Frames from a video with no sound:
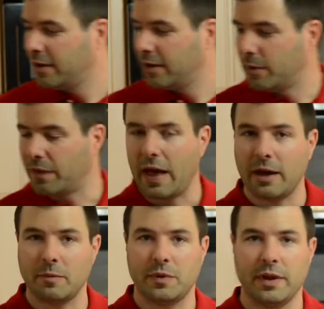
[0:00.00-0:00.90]
With
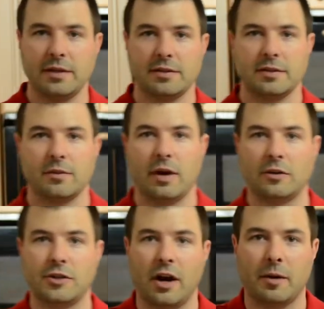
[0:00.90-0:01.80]
that in place,
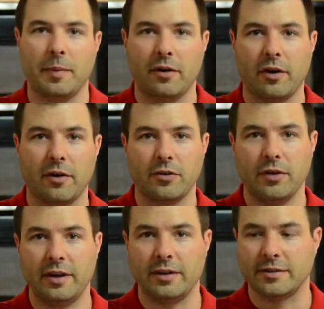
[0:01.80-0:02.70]
I'll talk about our
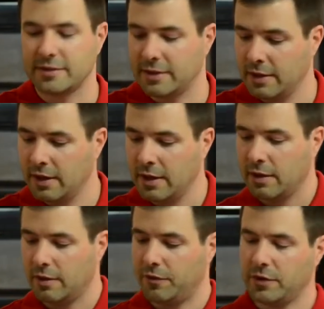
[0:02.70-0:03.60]
ingredients.
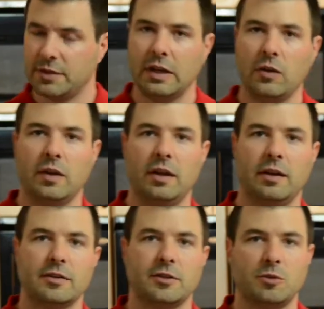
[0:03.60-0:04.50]
The first thing you'll
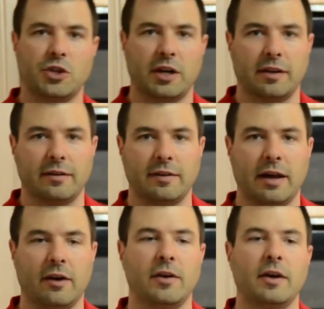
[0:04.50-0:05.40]
need is some chicken.
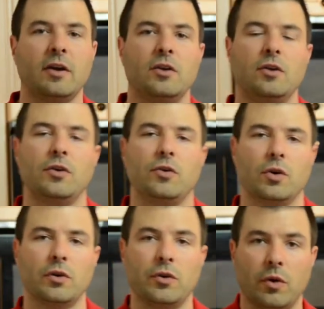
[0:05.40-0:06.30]
Now, you can
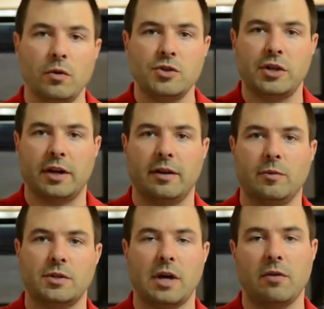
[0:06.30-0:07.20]
grill your own chicken,
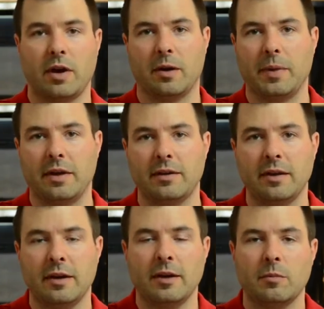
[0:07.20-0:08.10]
which I recommend,
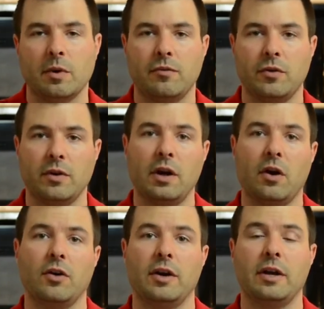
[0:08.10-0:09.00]
but if you're in a
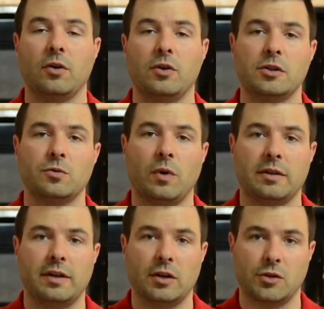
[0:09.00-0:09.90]
hurry or you just want
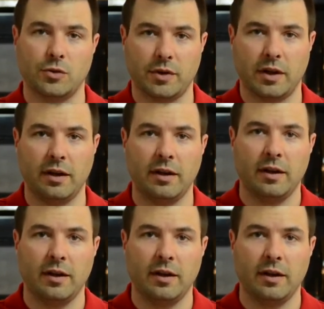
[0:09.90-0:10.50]
to take a shortcut,